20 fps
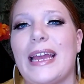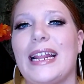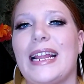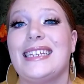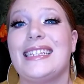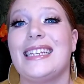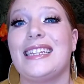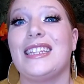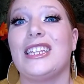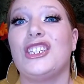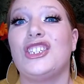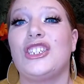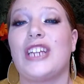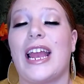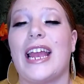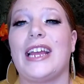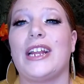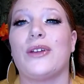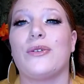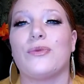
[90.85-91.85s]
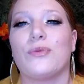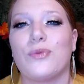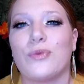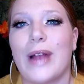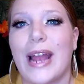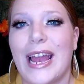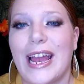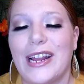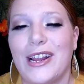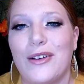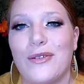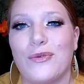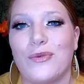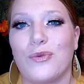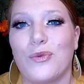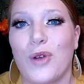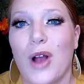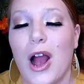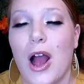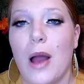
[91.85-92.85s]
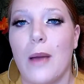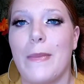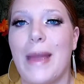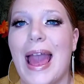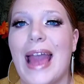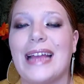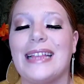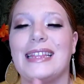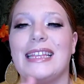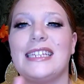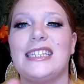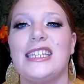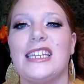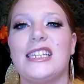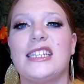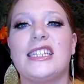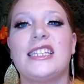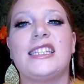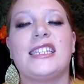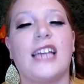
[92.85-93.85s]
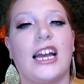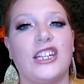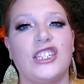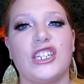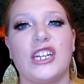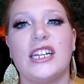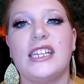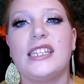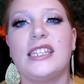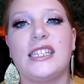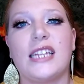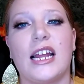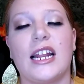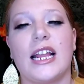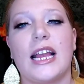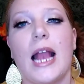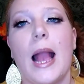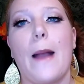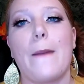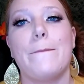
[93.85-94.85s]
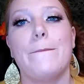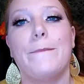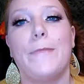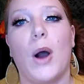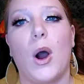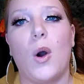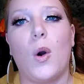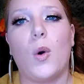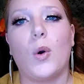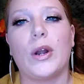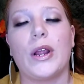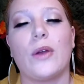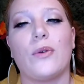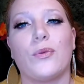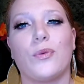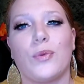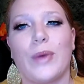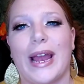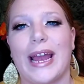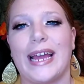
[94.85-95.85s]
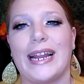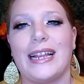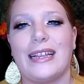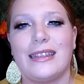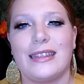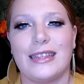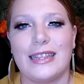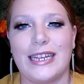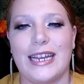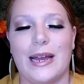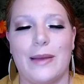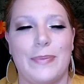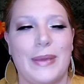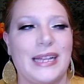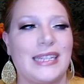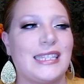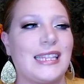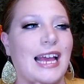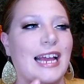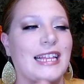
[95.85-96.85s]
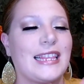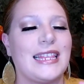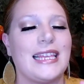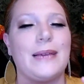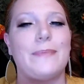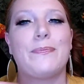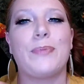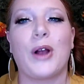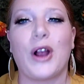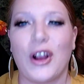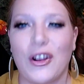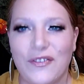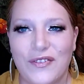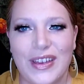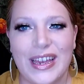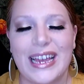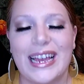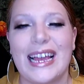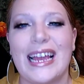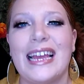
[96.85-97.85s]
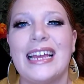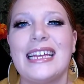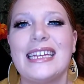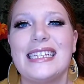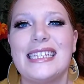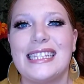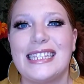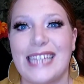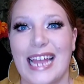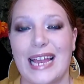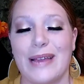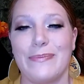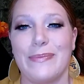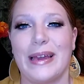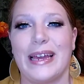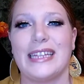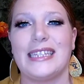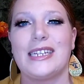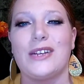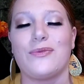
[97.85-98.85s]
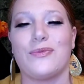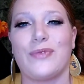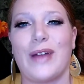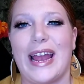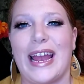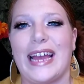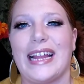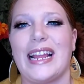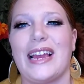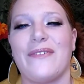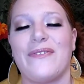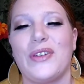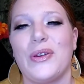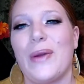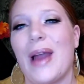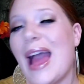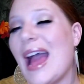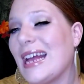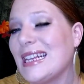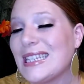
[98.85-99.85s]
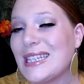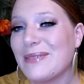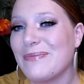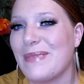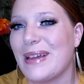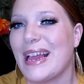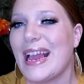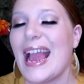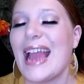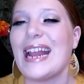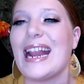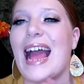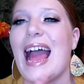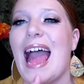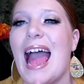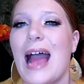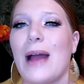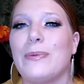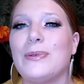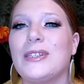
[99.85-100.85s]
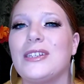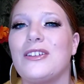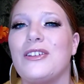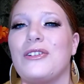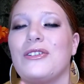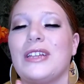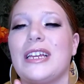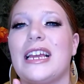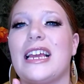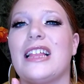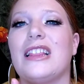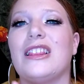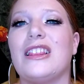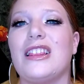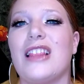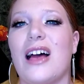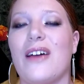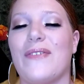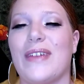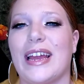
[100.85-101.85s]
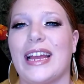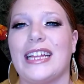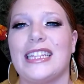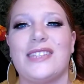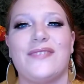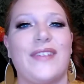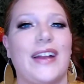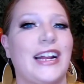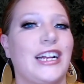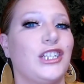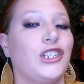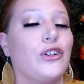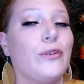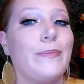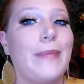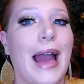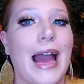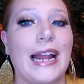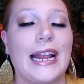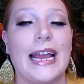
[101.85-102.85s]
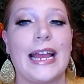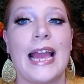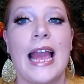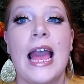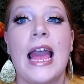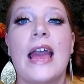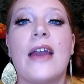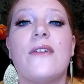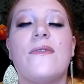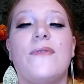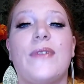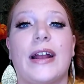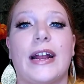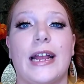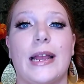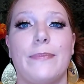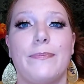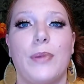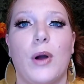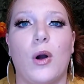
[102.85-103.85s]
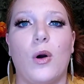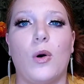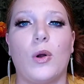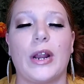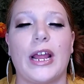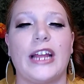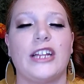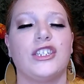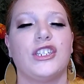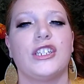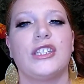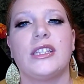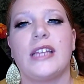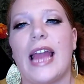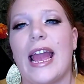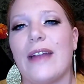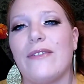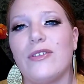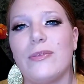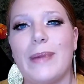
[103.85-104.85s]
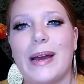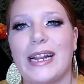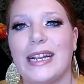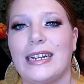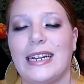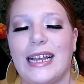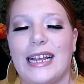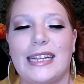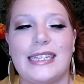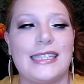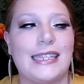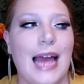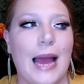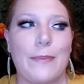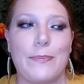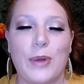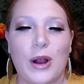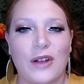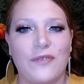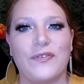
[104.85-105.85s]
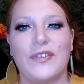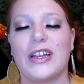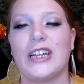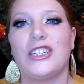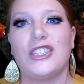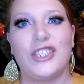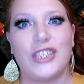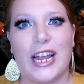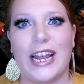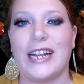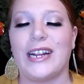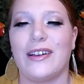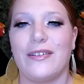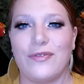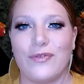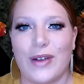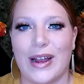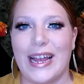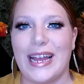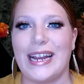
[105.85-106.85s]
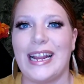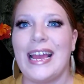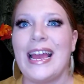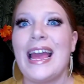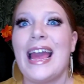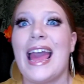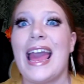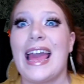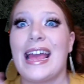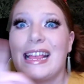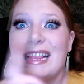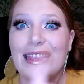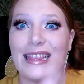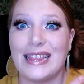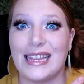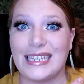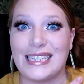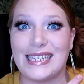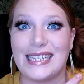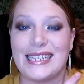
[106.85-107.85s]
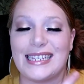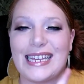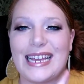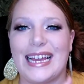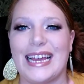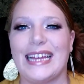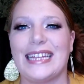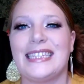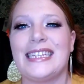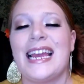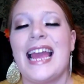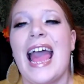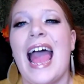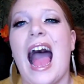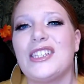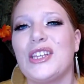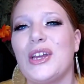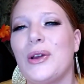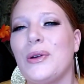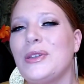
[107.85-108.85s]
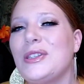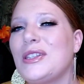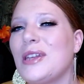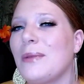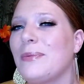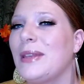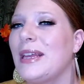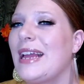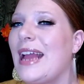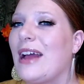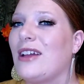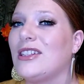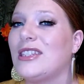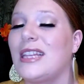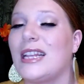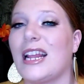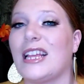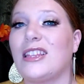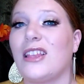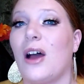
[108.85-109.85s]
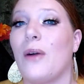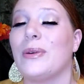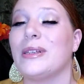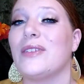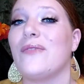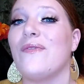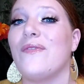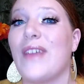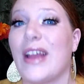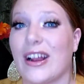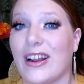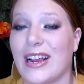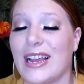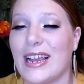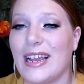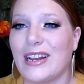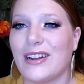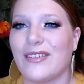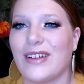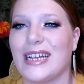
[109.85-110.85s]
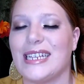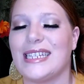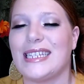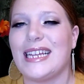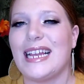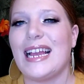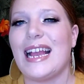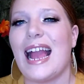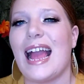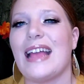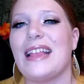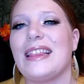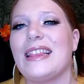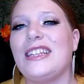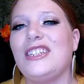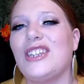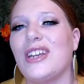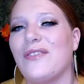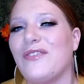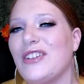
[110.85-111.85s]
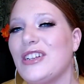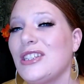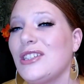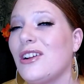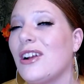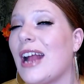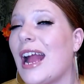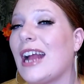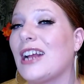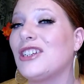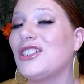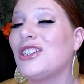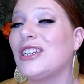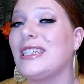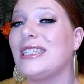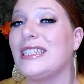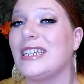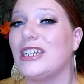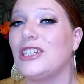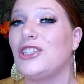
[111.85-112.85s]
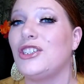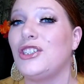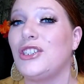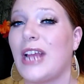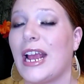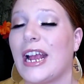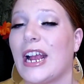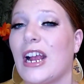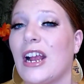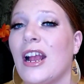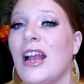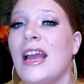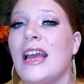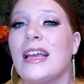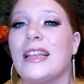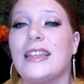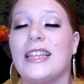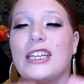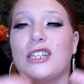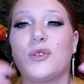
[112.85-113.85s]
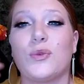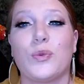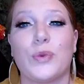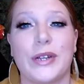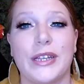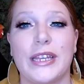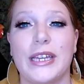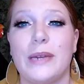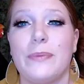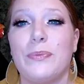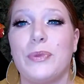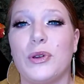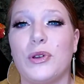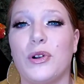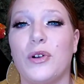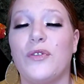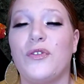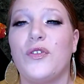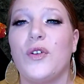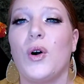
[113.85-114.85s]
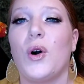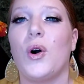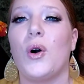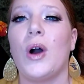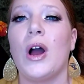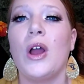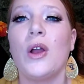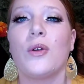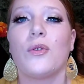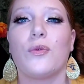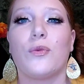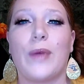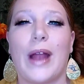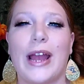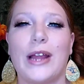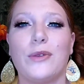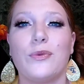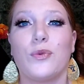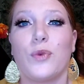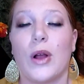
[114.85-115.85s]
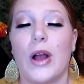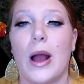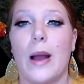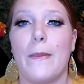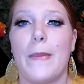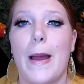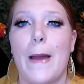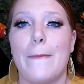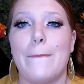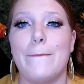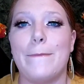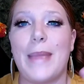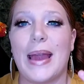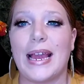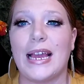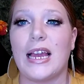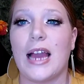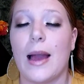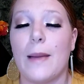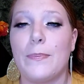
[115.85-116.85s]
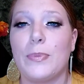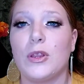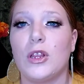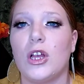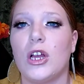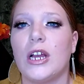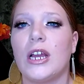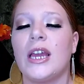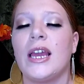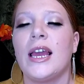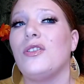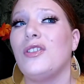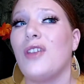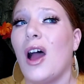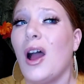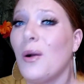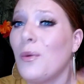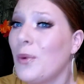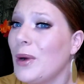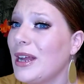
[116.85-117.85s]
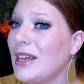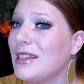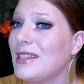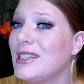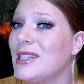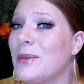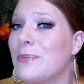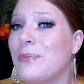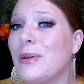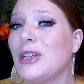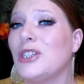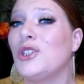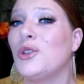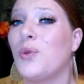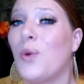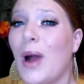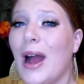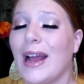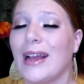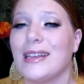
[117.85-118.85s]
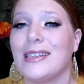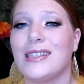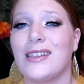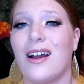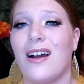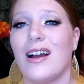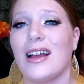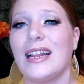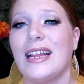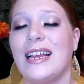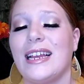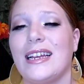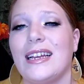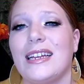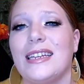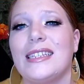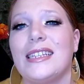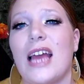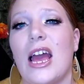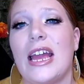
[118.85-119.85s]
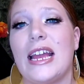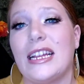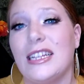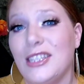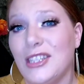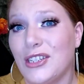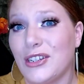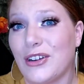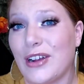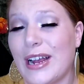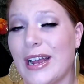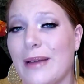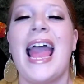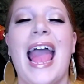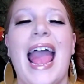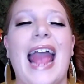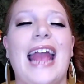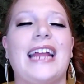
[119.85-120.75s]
It is in the shade Red Rum, and this is such a stunning, bold red lip. It's like the perfect statement red, if you ask me, and I absolutely love it. It's very dramatic, very bold, and just everybody needs that perfect shade of red. This is it. So something else that I thought was very interesting, Jeffree Star actually did share this really beautiful Red Rum makeup look, not once, but twice on his Instagram.